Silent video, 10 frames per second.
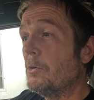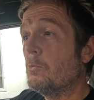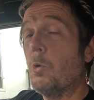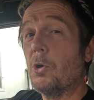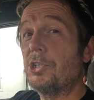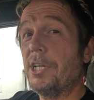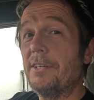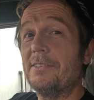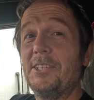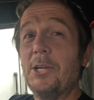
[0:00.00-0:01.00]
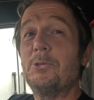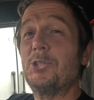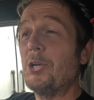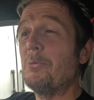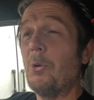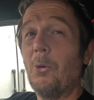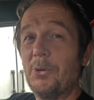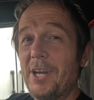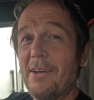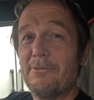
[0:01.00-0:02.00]
watching YouTube or
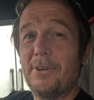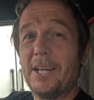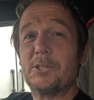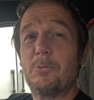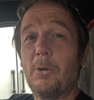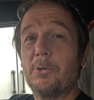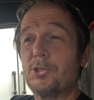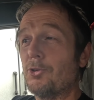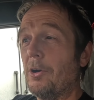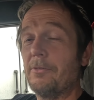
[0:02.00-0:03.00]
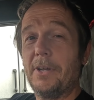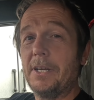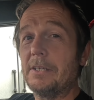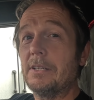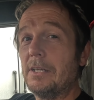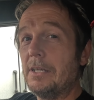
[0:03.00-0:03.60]
Netflix while you're driving,